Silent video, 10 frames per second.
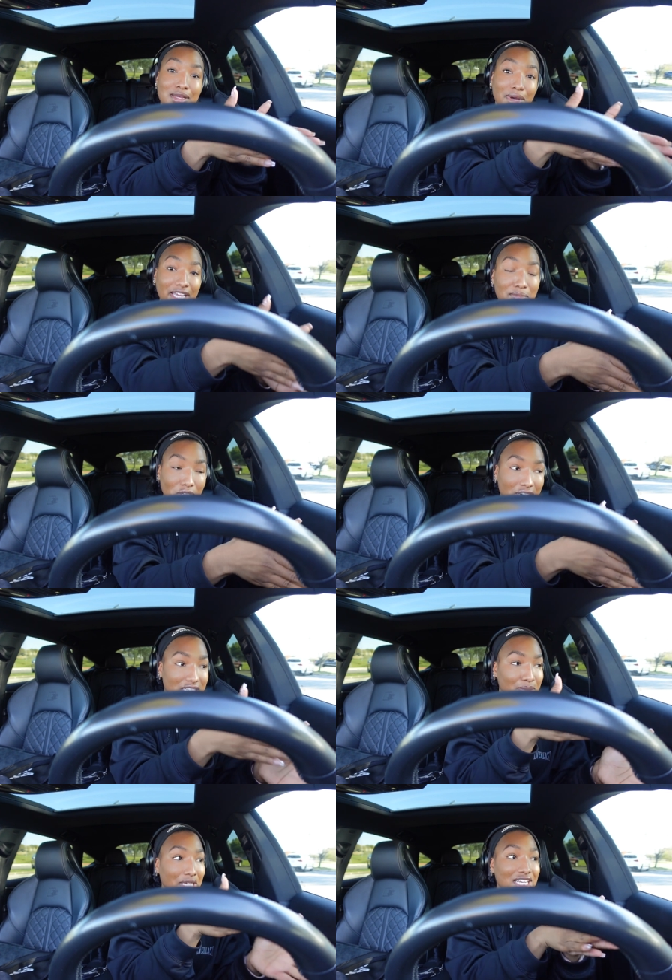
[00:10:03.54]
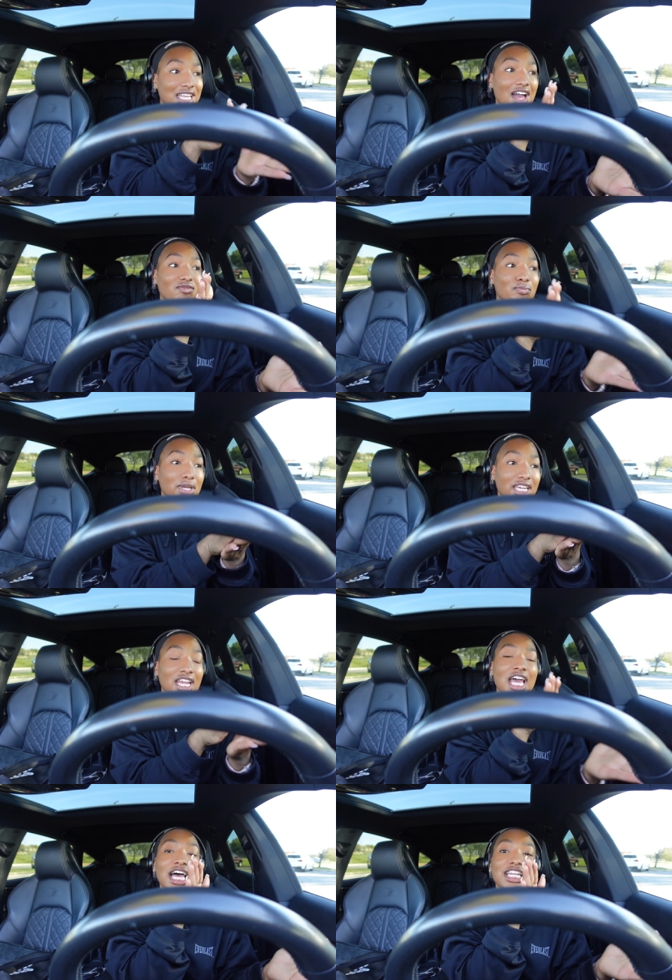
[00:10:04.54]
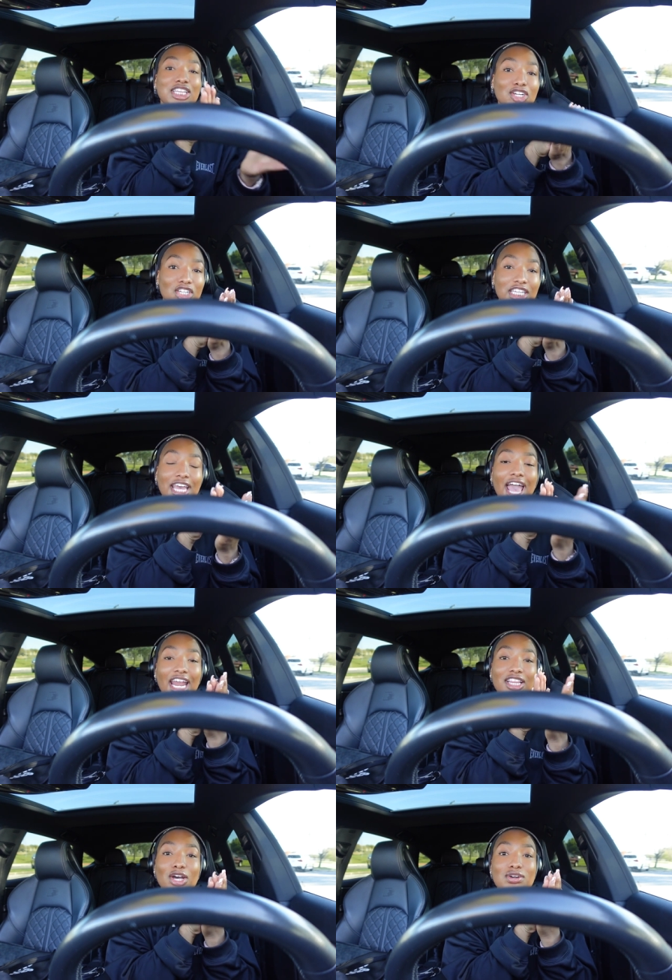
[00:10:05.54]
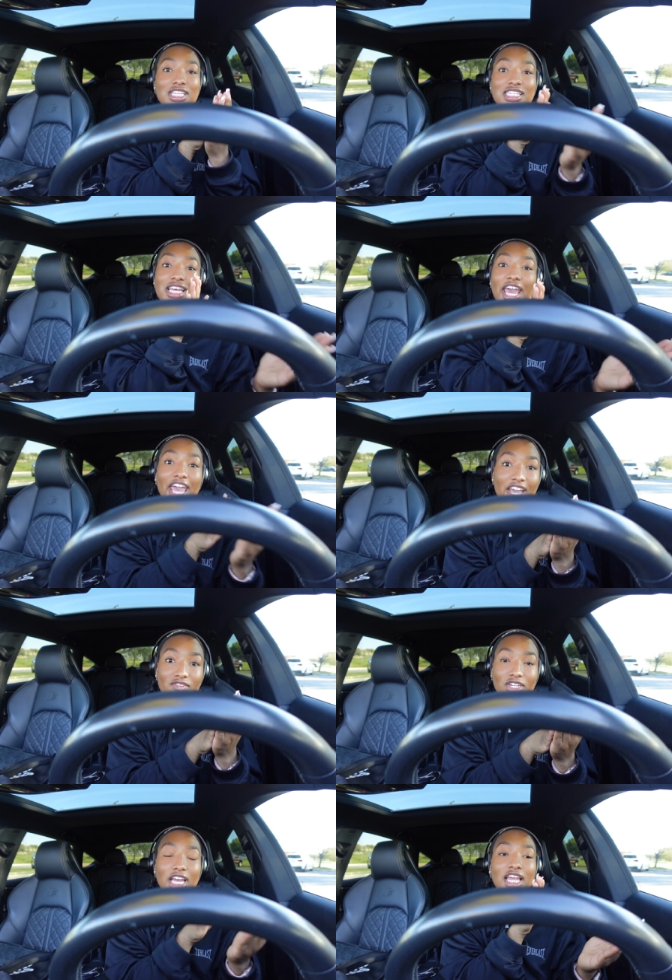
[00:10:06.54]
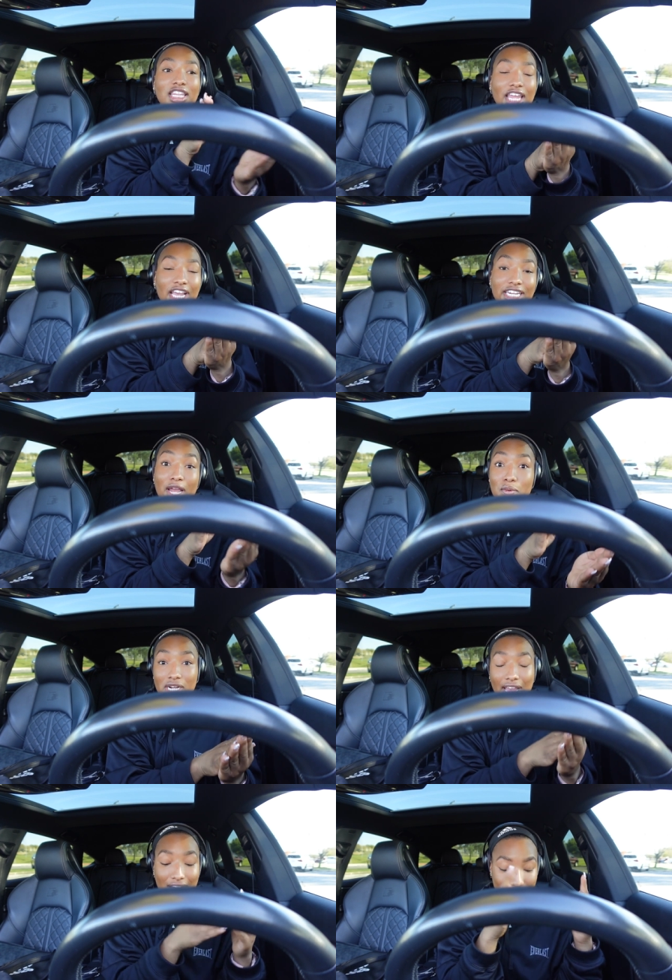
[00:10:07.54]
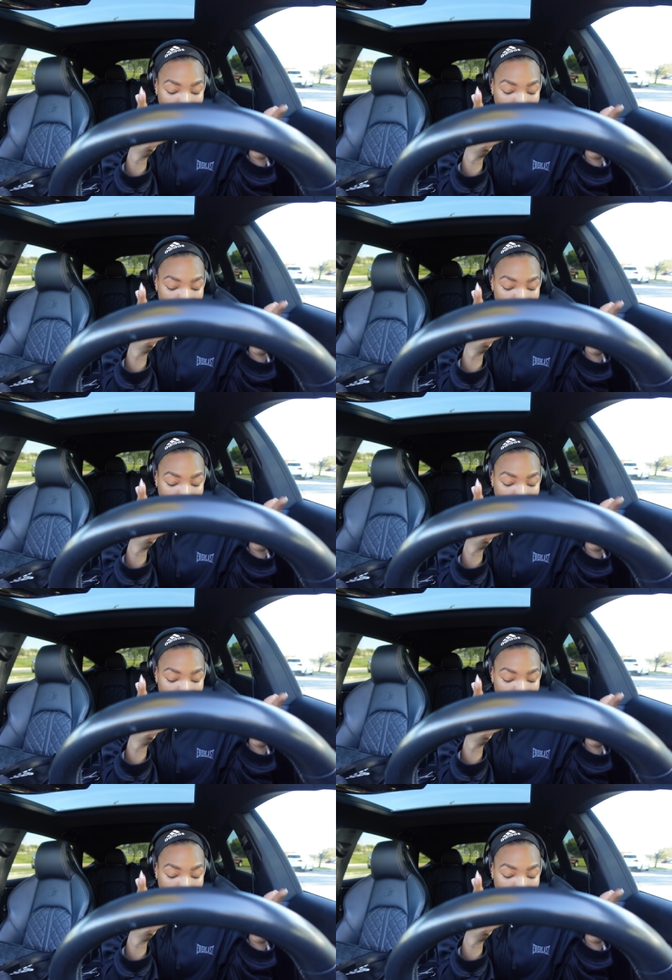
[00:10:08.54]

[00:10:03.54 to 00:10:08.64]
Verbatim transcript: and my hip thrusts, because I've been literally adding those into every leg day workout.